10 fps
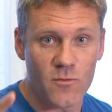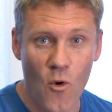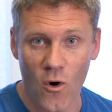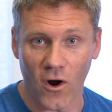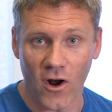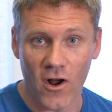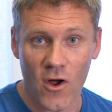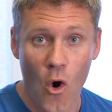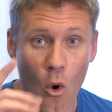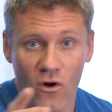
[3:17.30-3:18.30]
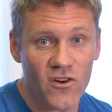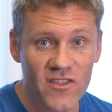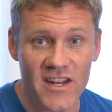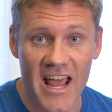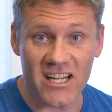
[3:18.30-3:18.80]
more. Order in
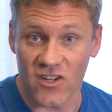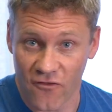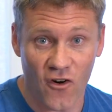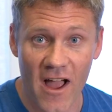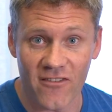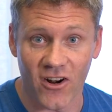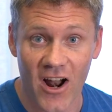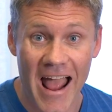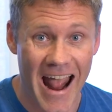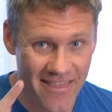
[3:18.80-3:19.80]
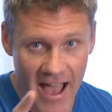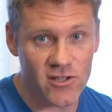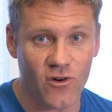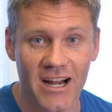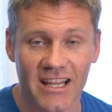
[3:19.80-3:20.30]
the next forever, and that's
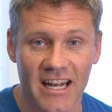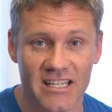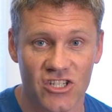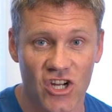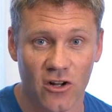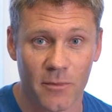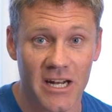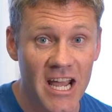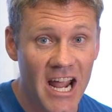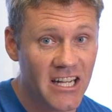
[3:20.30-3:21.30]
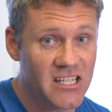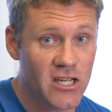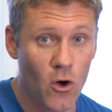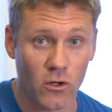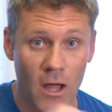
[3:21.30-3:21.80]
right, ladies and gentlemen, it's the
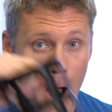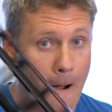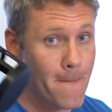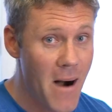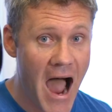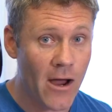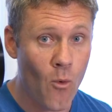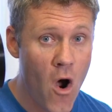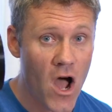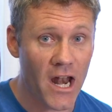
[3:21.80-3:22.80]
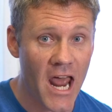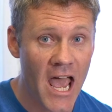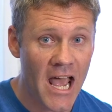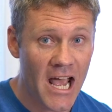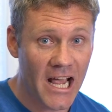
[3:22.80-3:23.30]
old buy one,
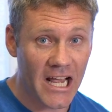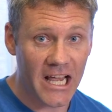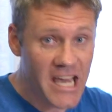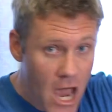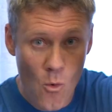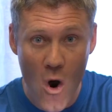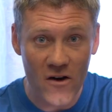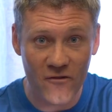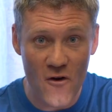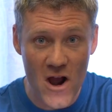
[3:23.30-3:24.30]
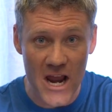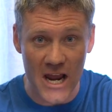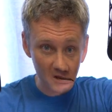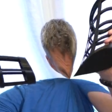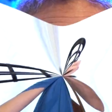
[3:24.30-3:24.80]
get one free.
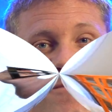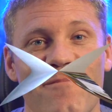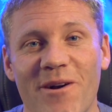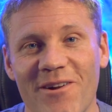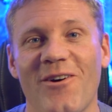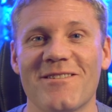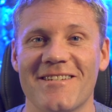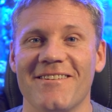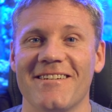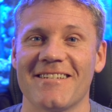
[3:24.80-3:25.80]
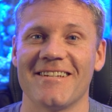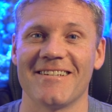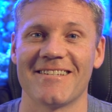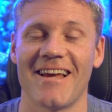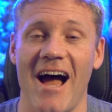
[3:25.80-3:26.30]
But in all
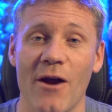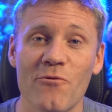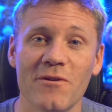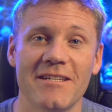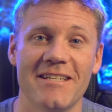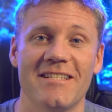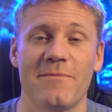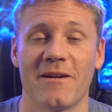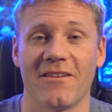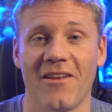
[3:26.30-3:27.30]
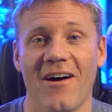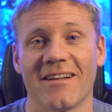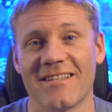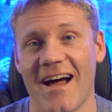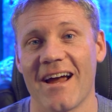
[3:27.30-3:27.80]
seriousness, I really did spend a lot
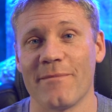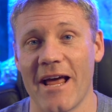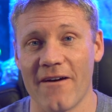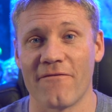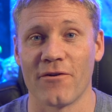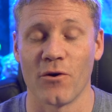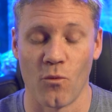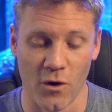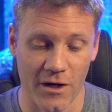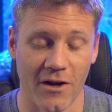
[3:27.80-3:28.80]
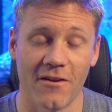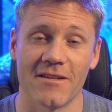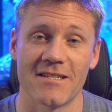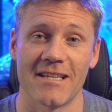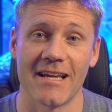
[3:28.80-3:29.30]
of time and effort working on
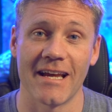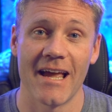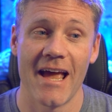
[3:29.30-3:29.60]
this thing,